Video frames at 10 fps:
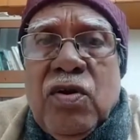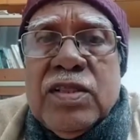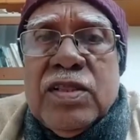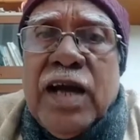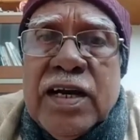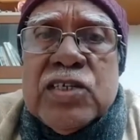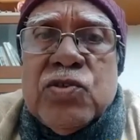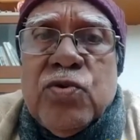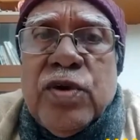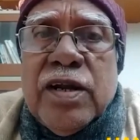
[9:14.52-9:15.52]
They
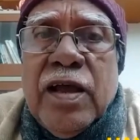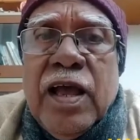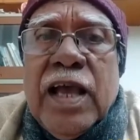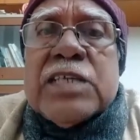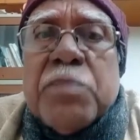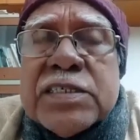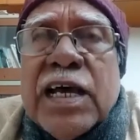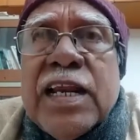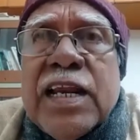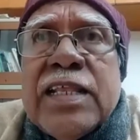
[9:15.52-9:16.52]
understood it.
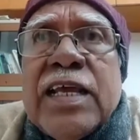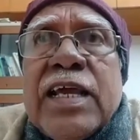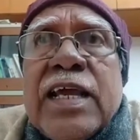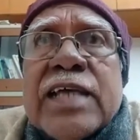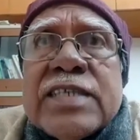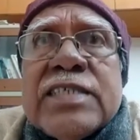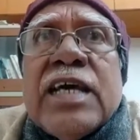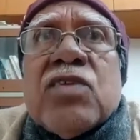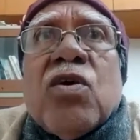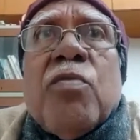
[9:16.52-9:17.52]
Especially the
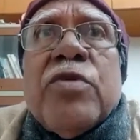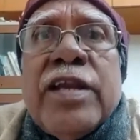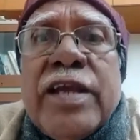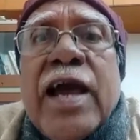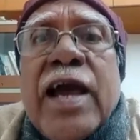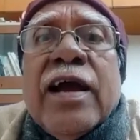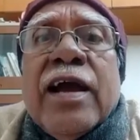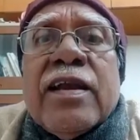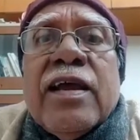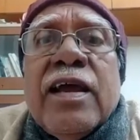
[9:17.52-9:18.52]
Essential Commodity Act,
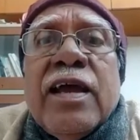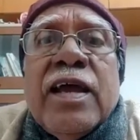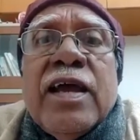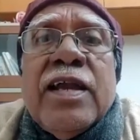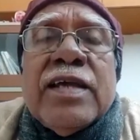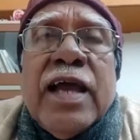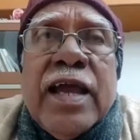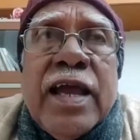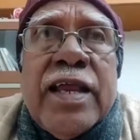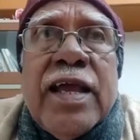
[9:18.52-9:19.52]
the
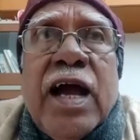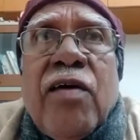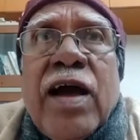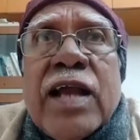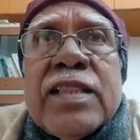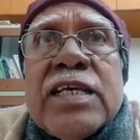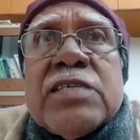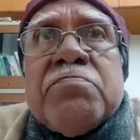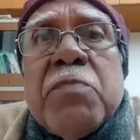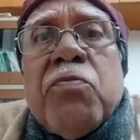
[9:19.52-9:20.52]
area where these
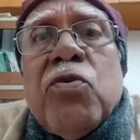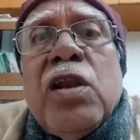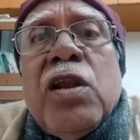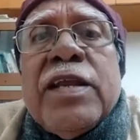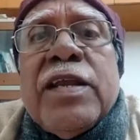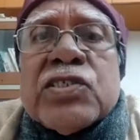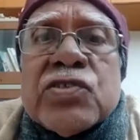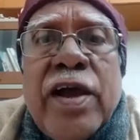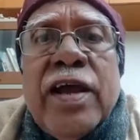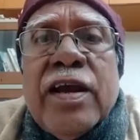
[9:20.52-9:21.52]
people will be
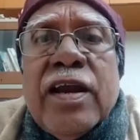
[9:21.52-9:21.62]
destroyed.